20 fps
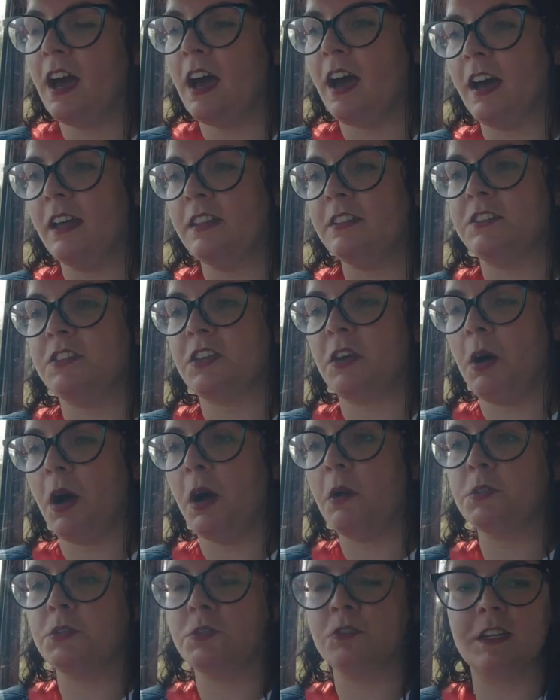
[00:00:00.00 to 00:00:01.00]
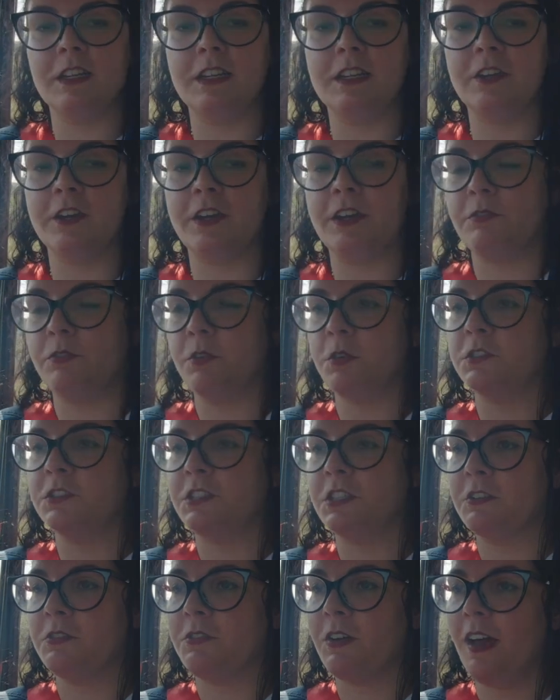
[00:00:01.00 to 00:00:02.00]
And so I was really looking forward
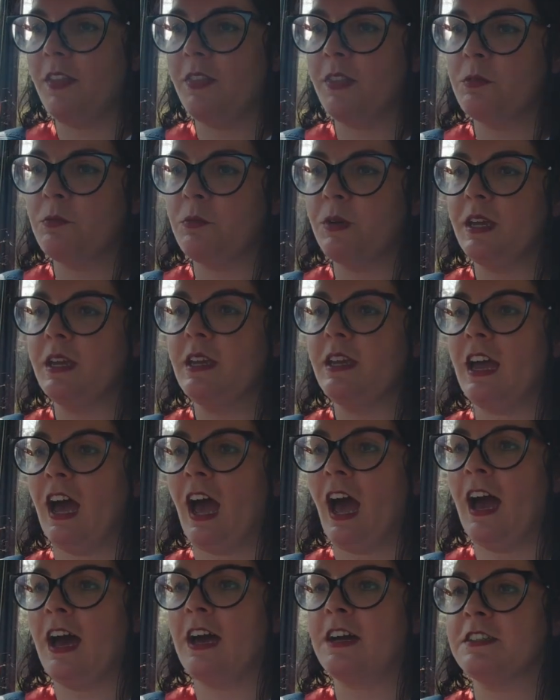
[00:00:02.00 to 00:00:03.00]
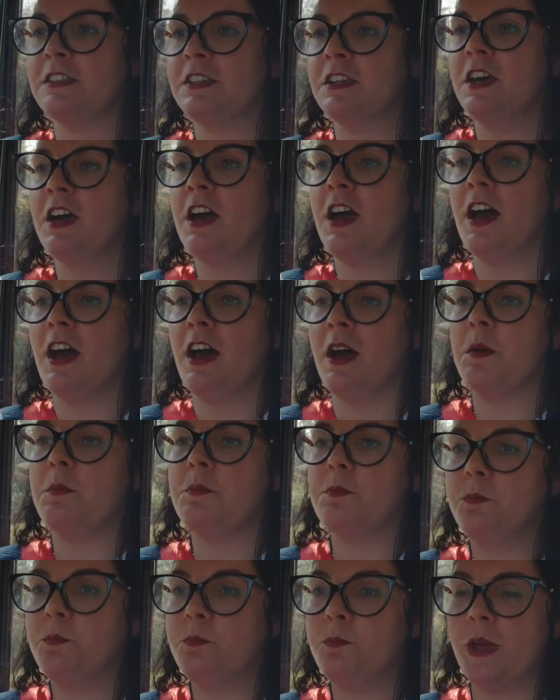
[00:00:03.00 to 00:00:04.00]
to the fact that we had
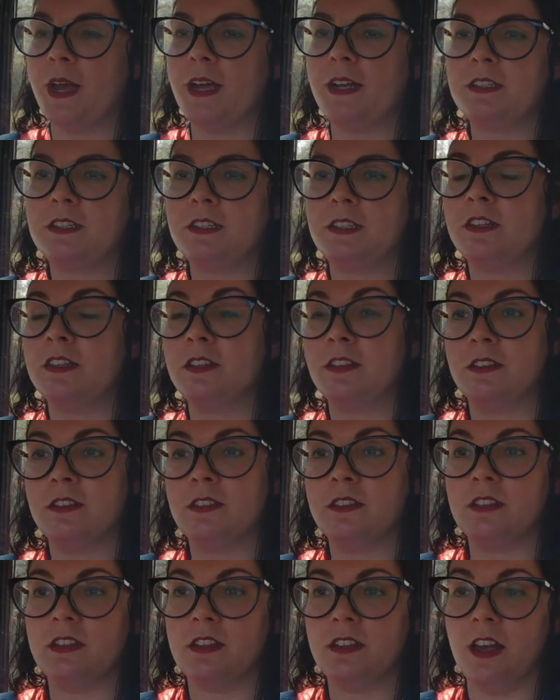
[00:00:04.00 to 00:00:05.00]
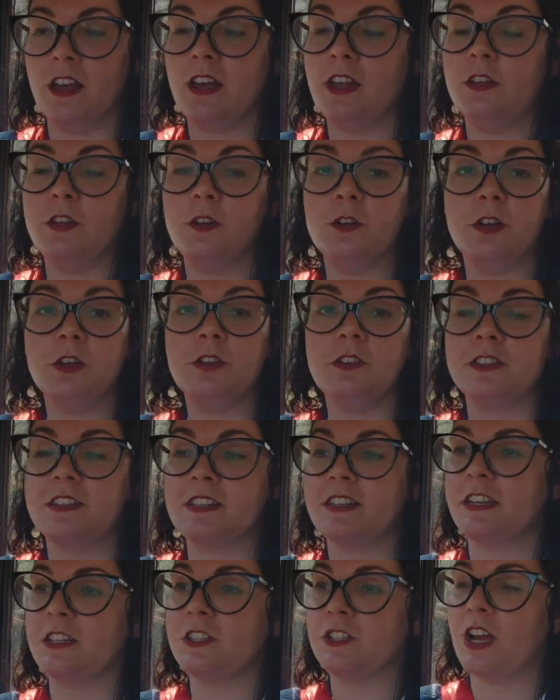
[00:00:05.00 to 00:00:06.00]
picked Lulu, the
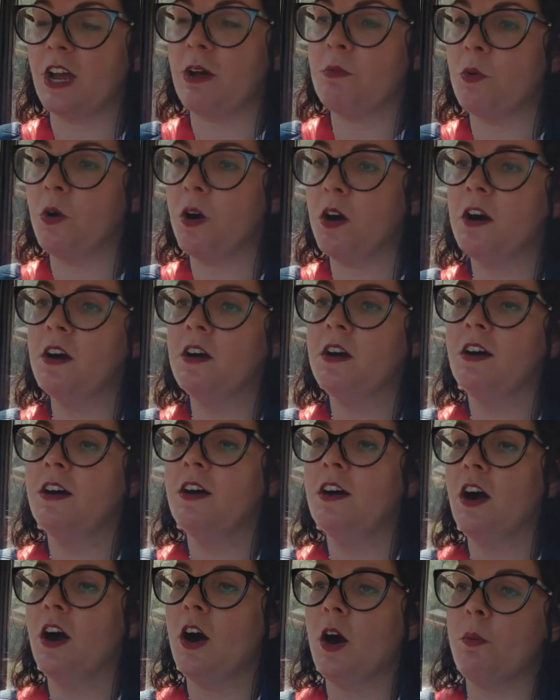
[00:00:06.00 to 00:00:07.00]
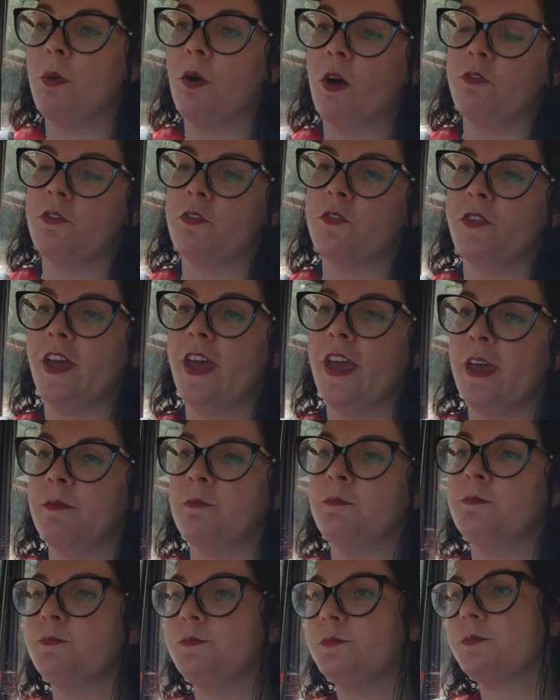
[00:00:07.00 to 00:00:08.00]
singer Chamois, up off of
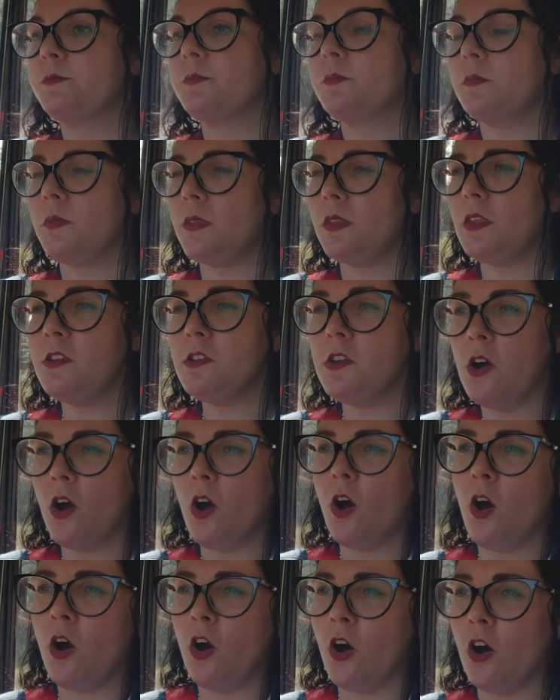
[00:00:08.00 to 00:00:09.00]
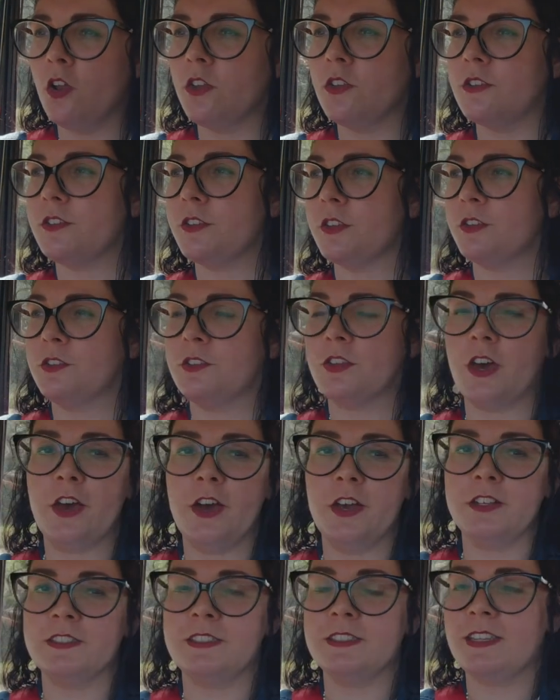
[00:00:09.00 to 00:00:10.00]
him on the
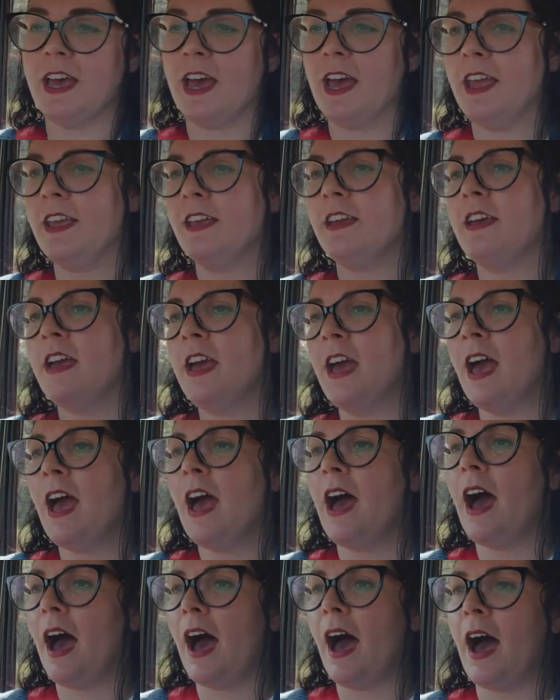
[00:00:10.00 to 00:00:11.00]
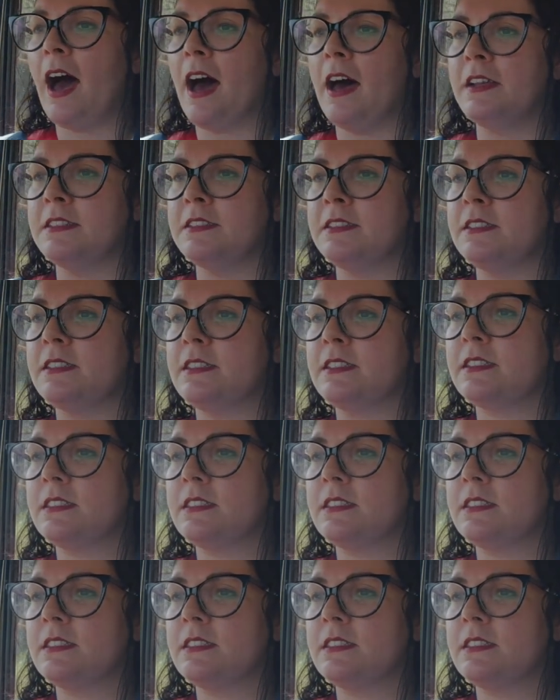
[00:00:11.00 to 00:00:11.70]
Thursday, and